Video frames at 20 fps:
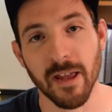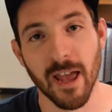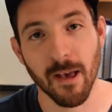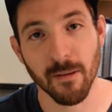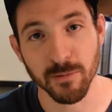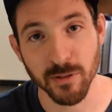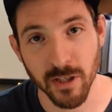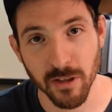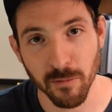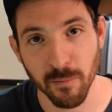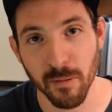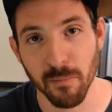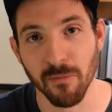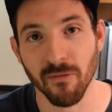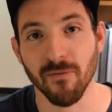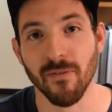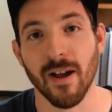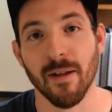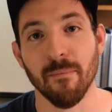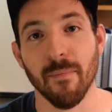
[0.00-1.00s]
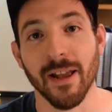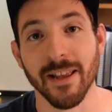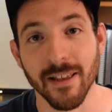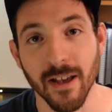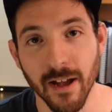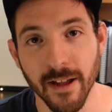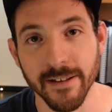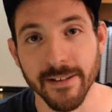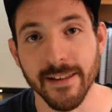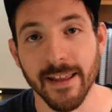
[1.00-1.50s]
It helps other people find my
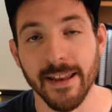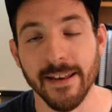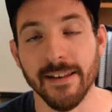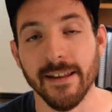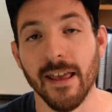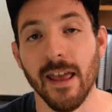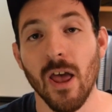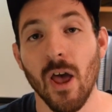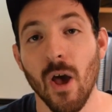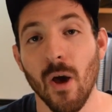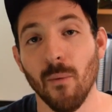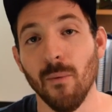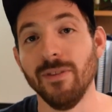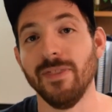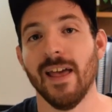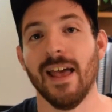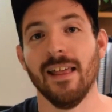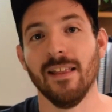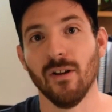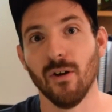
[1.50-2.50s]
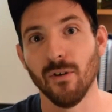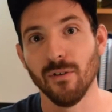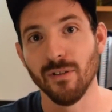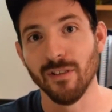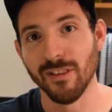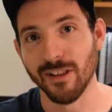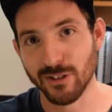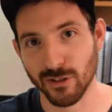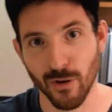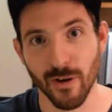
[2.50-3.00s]
content. With that,
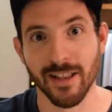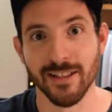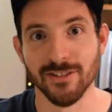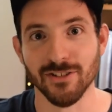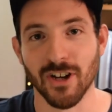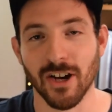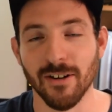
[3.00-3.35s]
let's go ahead and